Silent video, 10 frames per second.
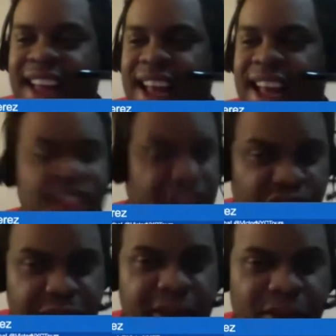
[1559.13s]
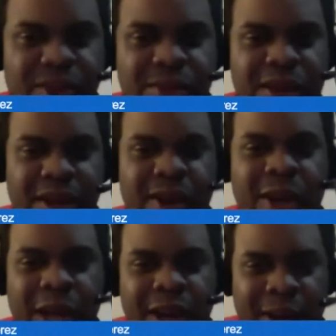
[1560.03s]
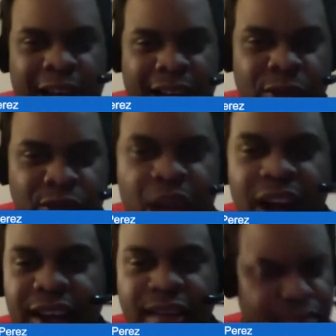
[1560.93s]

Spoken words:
the gentleman who again who's talking,